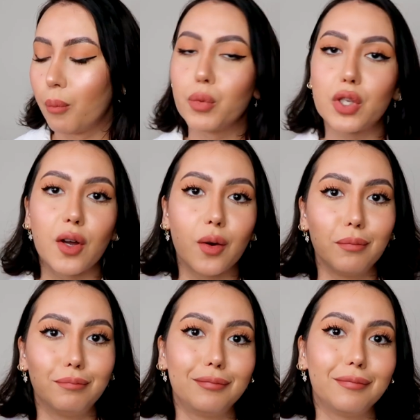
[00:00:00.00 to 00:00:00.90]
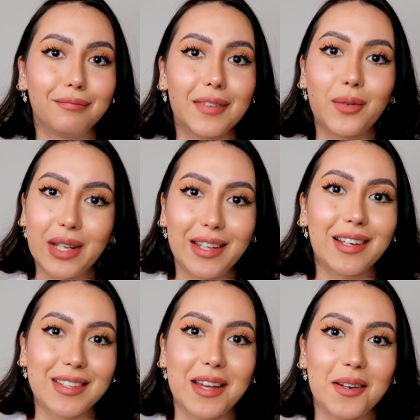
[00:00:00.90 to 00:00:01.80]
So really
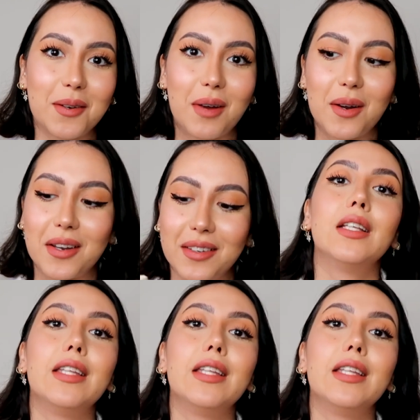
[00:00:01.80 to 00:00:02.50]
excited about it.